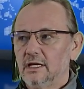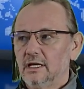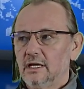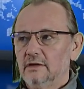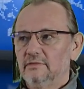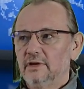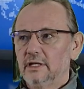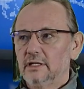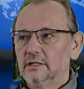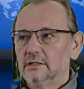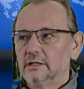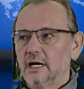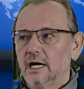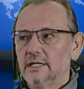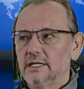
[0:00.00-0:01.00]
When
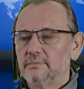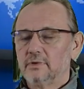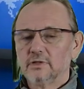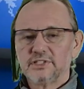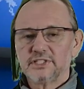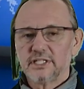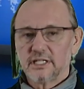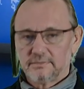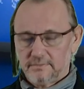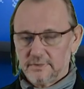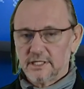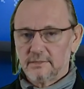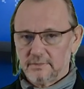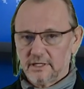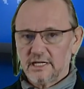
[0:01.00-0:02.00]
ID policy in
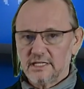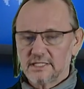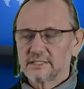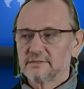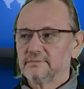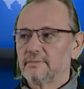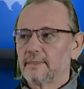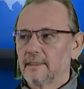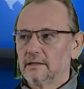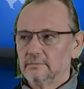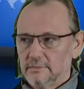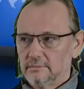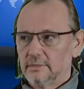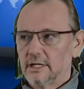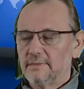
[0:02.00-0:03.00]
a place,
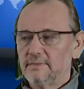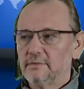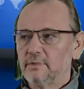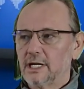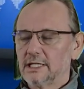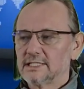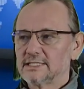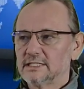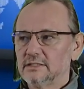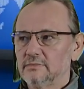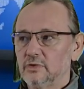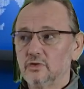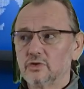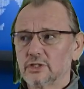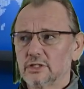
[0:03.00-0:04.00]
ID policy,
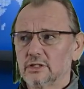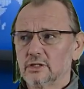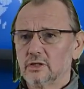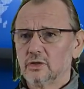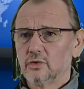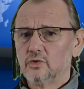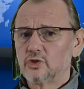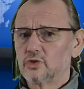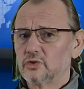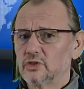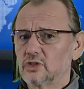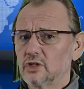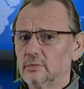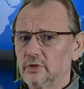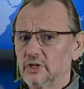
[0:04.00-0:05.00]
user who shouldn't
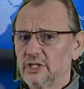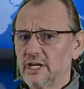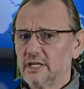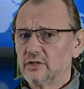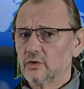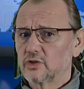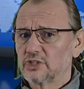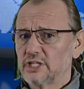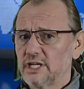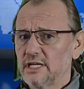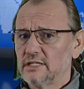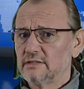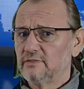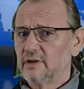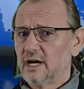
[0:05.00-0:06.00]
communicate or share
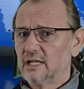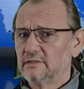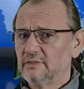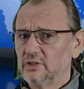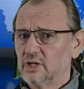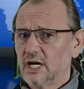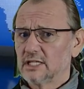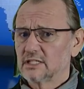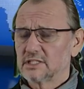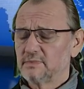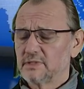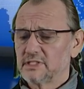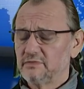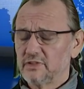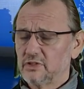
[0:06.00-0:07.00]
files with other
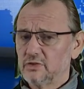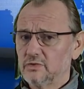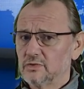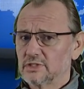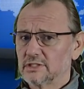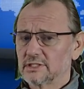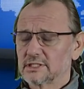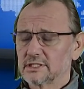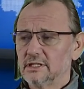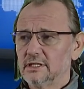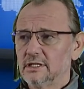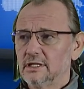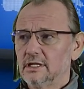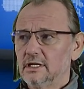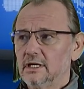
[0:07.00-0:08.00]
specific users
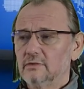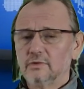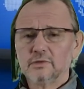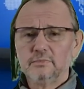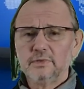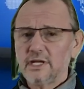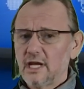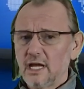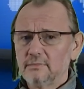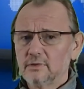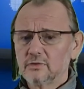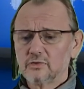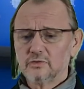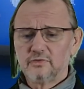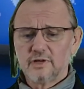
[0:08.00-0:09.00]
won't be able
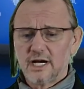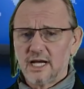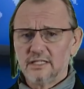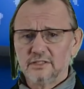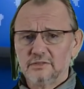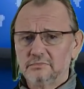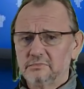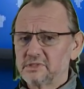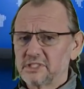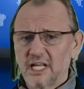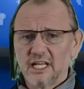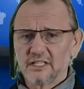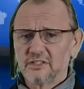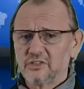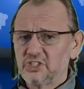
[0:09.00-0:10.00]
to find,
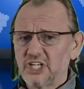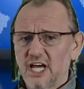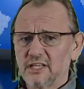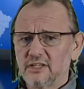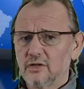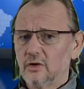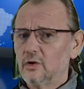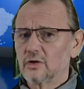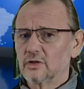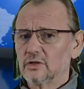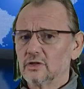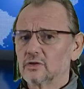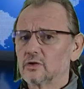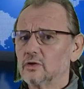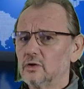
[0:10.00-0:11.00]
select, chat, or
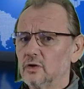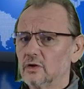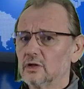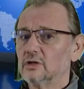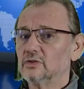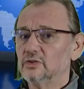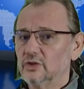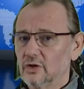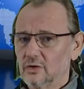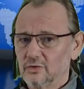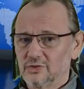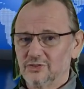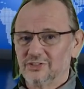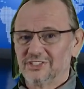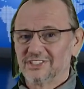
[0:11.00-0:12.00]
call those
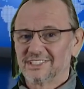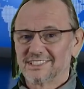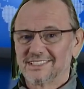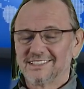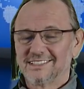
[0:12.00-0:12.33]
users.